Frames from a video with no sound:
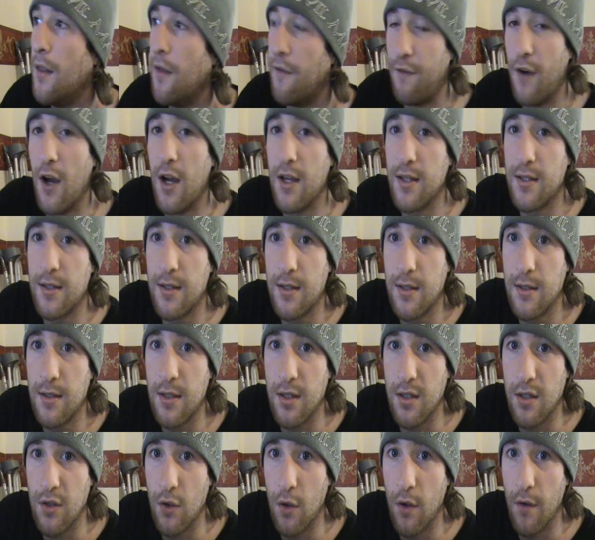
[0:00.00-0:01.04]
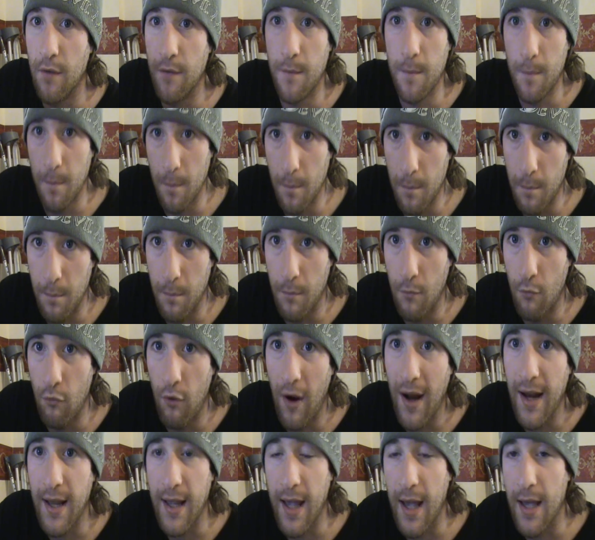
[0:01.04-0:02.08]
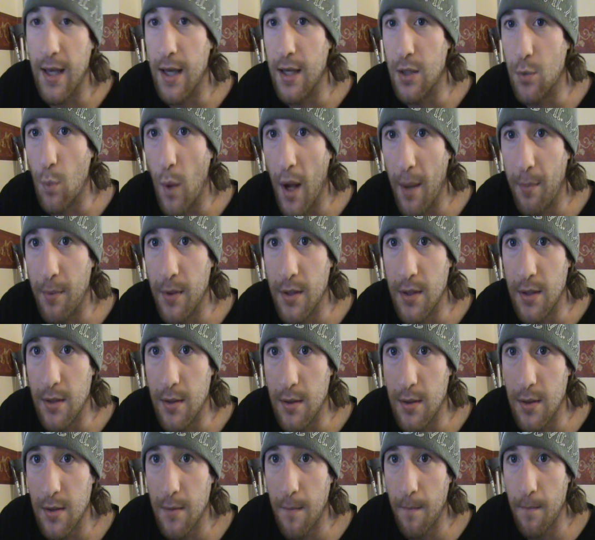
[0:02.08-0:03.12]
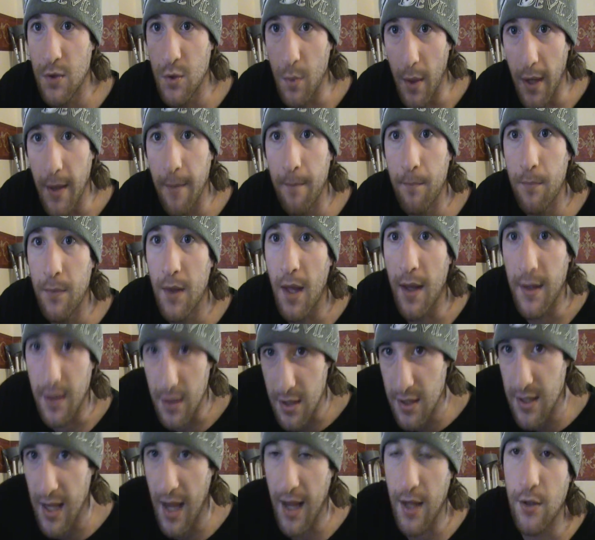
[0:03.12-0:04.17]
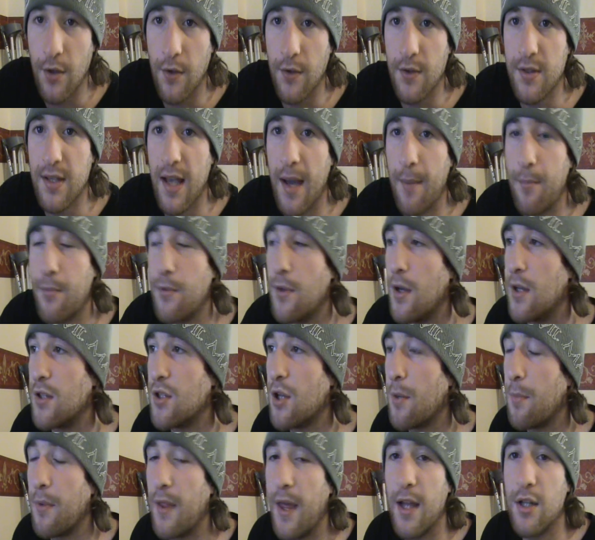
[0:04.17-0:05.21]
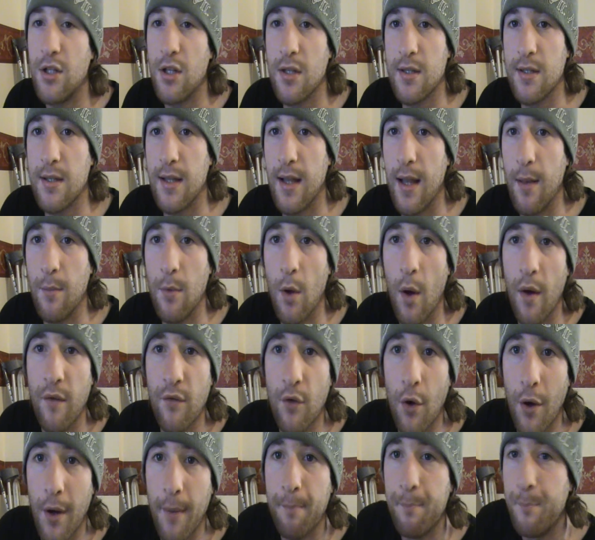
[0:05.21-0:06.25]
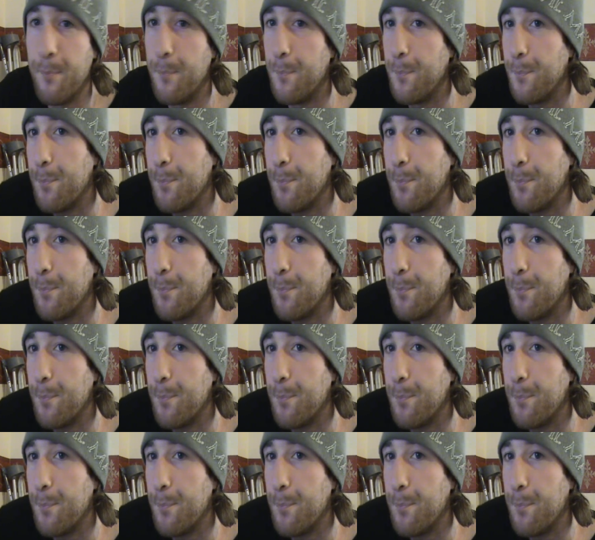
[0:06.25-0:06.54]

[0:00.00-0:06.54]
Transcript: The first to sort of relegate his weapons swing, and the second on the top of the head just to let him know I've got him.